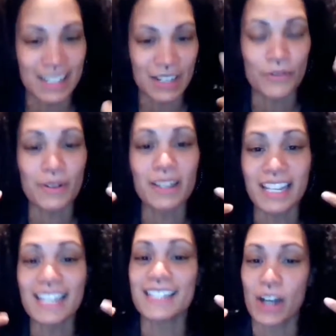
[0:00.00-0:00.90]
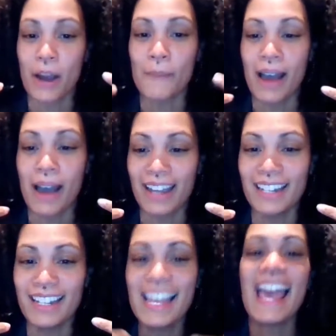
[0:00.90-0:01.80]
really is in our
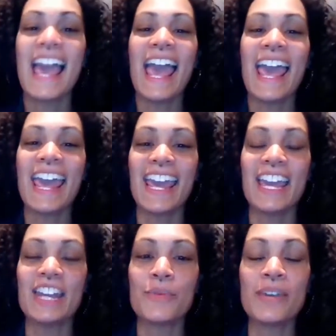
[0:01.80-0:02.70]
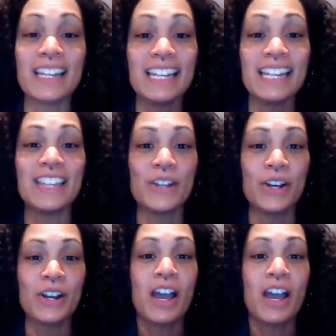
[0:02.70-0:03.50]
mind. Yeah. And we can either